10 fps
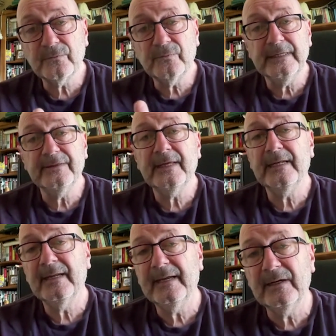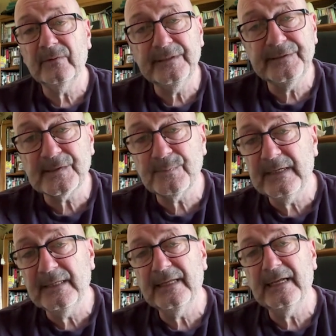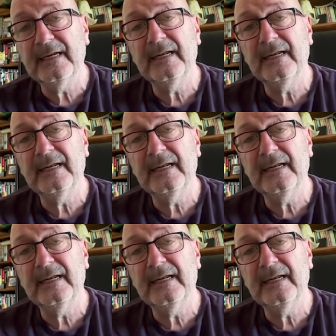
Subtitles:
you don't need to read that language,